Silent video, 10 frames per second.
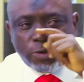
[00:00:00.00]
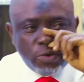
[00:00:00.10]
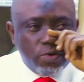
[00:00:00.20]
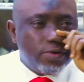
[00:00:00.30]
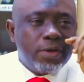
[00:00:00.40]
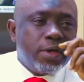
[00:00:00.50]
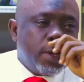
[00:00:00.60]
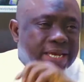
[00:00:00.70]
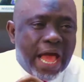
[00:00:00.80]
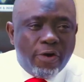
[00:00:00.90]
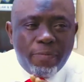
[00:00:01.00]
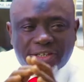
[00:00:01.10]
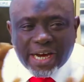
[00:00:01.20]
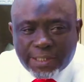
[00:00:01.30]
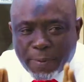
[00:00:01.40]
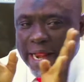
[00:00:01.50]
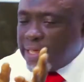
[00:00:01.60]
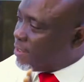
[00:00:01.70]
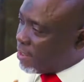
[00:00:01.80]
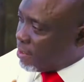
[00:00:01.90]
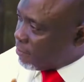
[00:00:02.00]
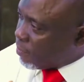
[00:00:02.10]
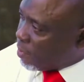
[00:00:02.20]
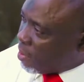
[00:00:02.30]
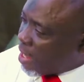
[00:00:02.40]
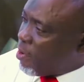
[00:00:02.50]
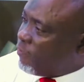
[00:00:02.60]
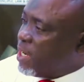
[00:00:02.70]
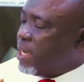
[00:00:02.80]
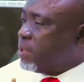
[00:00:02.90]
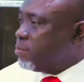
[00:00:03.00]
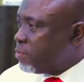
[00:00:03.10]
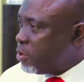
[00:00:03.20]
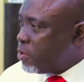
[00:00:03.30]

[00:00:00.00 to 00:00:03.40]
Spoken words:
too, there will be transparency in terms of dealing.